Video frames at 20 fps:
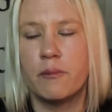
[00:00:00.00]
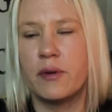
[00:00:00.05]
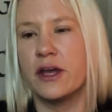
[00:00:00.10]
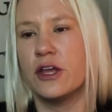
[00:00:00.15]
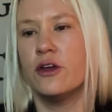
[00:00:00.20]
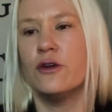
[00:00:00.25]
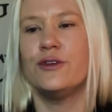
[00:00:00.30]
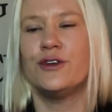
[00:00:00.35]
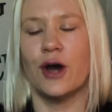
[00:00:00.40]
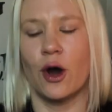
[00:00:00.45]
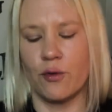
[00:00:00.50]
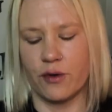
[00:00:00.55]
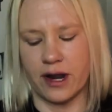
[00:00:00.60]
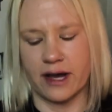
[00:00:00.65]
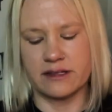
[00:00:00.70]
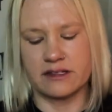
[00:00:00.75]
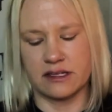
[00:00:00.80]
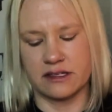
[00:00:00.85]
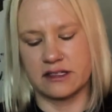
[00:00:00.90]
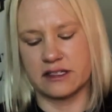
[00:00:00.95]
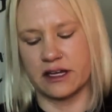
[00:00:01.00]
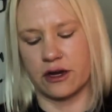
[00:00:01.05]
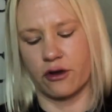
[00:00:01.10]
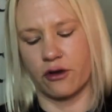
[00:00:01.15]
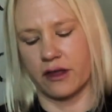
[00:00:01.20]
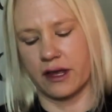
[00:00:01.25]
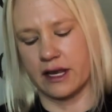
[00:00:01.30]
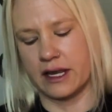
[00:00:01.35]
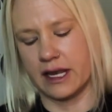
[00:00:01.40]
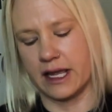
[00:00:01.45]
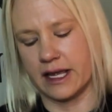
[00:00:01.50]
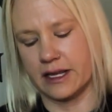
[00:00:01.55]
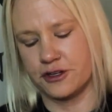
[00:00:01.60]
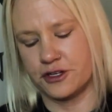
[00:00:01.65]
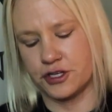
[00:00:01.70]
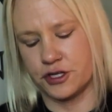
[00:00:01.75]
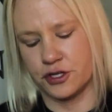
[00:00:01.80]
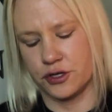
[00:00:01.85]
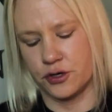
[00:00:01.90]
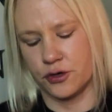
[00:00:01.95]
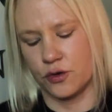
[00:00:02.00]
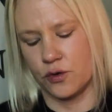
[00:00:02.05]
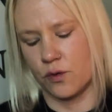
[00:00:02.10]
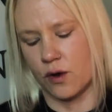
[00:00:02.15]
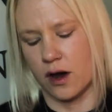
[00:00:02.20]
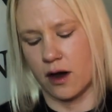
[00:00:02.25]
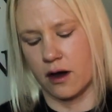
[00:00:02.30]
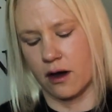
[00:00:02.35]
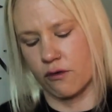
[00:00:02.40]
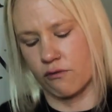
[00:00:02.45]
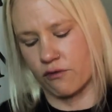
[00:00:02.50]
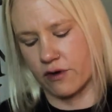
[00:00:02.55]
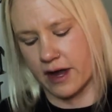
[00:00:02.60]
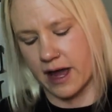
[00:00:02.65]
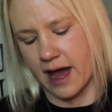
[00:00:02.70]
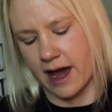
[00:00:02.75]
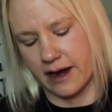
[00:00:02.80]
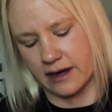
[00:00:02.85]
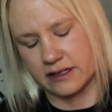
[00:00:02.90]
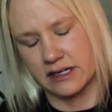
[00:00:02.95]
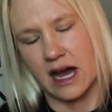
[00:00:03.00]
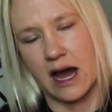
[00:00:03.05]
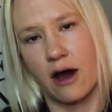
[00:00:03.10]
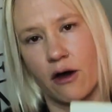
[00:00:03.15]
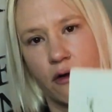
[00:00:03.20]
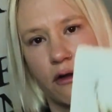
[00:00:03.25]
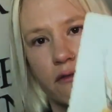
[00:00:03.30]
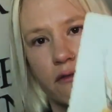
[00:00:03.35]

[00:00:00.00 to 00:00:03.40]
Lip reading: but you don't necessarily need to react out